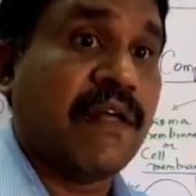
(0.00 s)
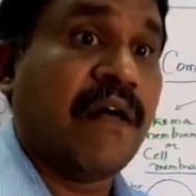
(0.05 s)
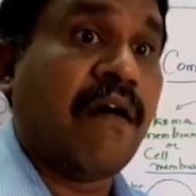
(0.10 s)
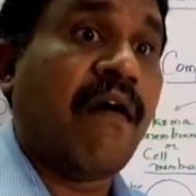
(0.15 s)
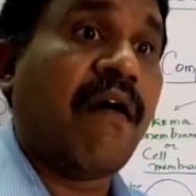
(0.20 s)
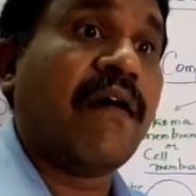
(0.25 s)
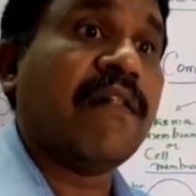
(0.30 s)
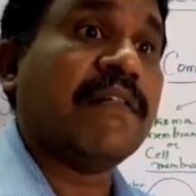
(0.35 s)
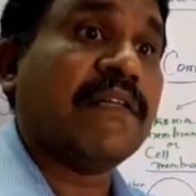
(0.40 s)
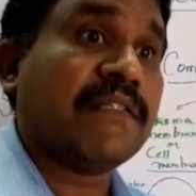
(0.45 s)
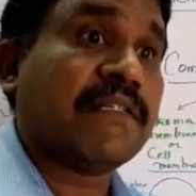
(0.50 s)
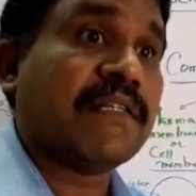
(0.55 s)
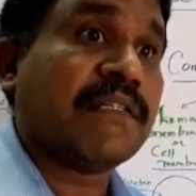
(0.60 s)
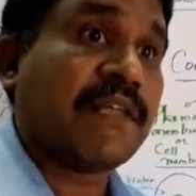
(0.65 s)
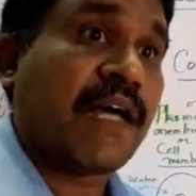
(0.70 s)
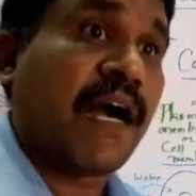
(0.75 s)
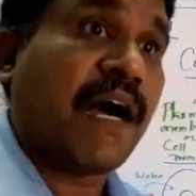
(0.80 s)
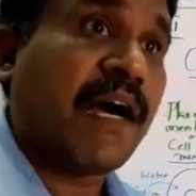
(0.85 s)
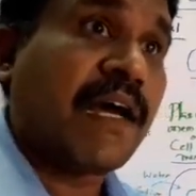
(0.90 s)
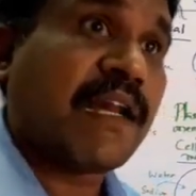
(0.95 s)
All these
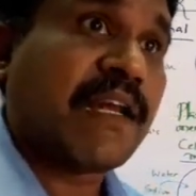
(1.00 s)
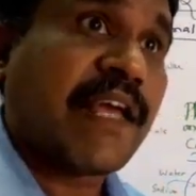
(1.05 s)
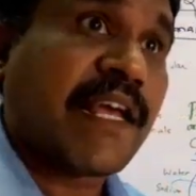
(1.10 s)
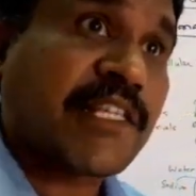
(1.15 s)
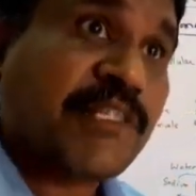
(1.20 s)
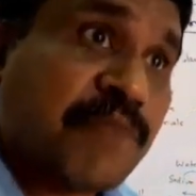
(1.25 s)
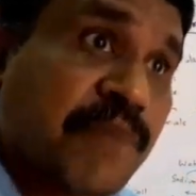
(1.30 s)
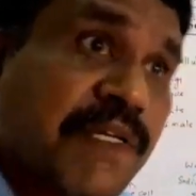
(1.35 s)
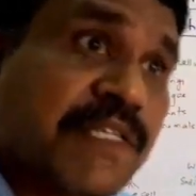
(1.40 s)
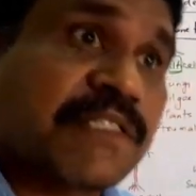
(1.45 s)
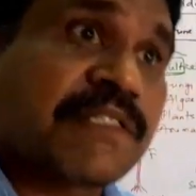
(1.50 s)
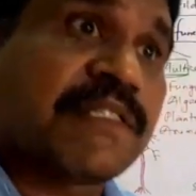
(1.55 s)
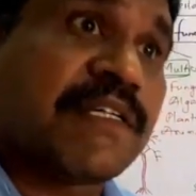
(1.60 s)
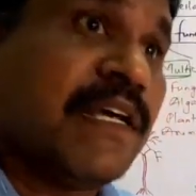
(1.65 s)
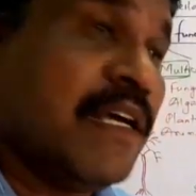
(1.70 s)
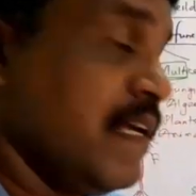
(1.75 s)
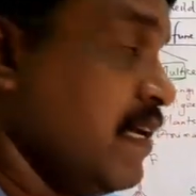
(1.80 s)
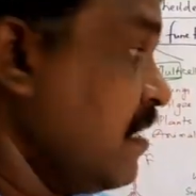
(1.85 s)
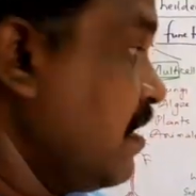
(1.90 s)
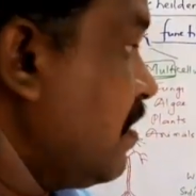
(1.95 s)
things are expressed
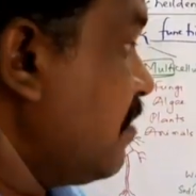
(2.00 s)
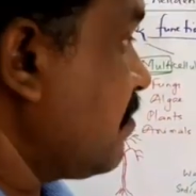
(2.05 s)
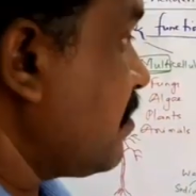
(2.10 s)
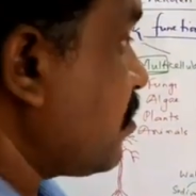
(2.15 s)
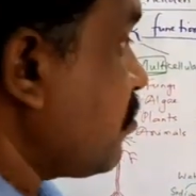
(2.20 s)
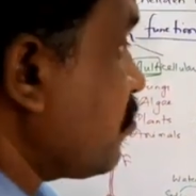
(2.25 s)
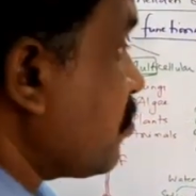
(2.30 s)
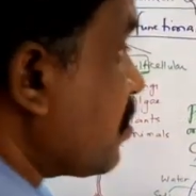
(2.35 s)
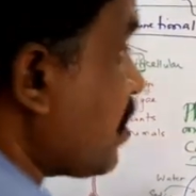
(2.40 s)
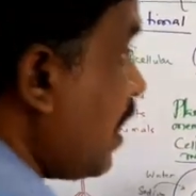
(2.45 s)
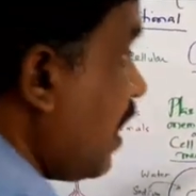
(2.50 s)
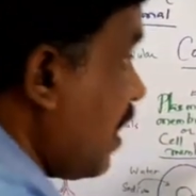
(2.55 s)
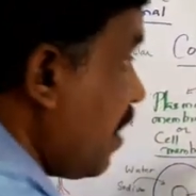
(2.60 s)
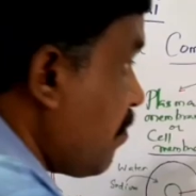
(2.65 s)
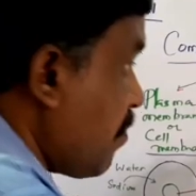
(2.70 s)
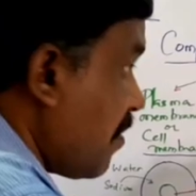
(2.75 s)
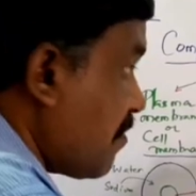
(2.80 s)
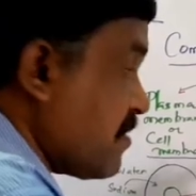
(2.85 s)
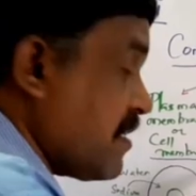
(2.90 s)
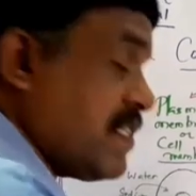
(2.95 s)
with the
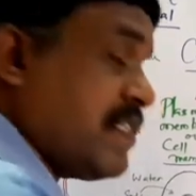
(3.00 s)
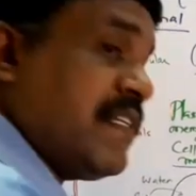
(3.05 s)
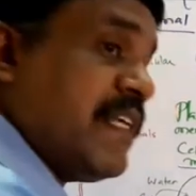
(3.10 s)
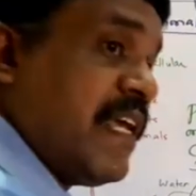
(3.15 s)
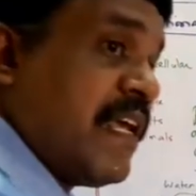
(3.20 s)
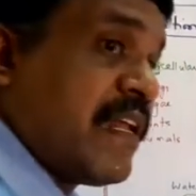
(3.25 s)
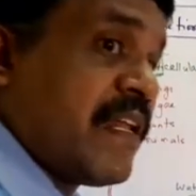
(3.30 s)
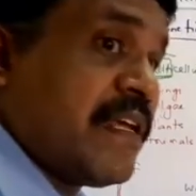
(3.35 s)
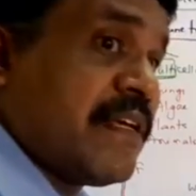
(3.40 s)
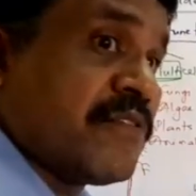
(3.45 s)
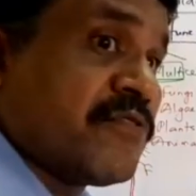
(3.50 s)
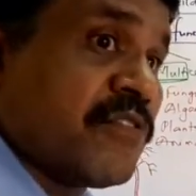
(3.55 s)
help of this DNA.